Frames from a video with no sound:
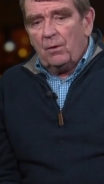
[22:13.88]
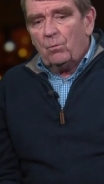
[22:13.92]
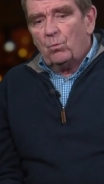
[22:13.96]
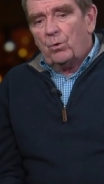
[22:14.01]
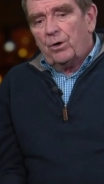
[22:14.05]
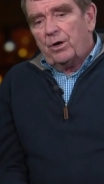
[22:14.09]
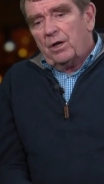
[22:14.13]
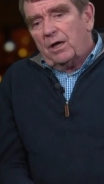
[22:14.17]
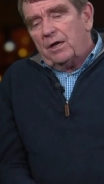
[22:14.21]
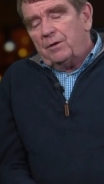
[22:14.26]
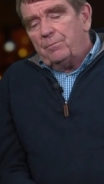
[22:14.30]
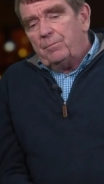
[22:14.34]

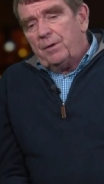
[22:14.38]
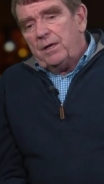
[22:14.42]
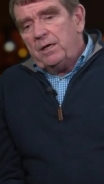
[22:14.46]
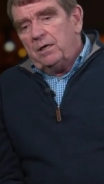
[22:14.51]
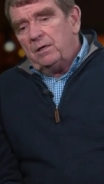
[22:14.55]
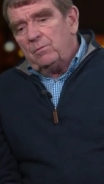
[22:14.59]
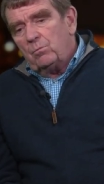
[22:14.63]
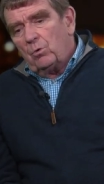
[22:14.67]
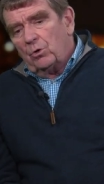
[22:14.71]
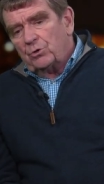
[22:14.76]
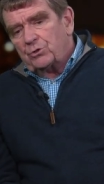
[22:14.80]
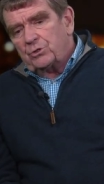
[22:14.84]
When I'd been
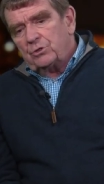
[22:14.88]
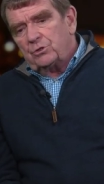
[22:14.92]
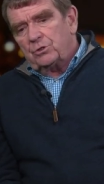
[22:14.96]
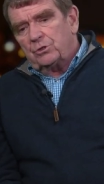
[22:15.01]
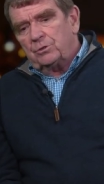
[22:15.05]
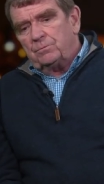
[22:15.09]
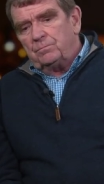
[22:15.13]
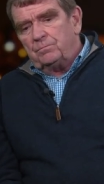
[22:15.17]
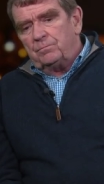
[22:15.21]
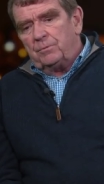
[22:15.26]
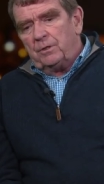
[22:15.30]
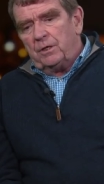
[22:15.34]
in
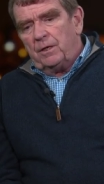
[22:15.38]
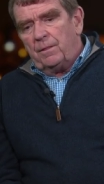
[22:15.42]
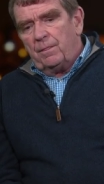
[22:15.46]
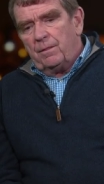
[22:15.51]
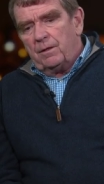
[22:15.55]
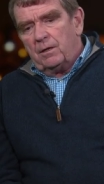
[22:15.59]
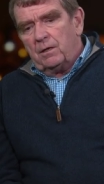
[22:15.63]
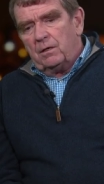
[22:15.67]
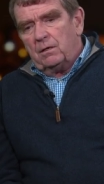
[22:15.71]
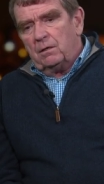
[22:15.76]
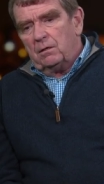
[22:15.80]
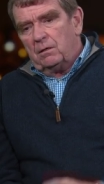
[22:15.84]
Washington in
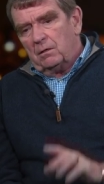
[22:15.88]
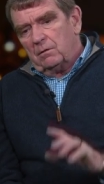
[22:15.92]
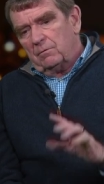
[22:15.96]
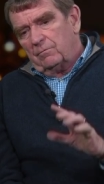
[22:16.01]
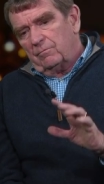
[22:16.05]
the,